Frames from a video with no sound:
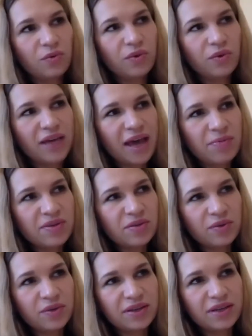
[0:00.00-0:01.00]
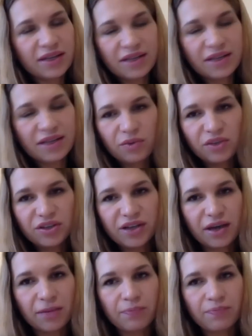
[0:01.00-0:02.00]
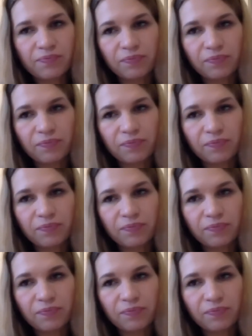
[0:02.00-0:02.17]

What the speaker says: what happens with ticks in the wintertime?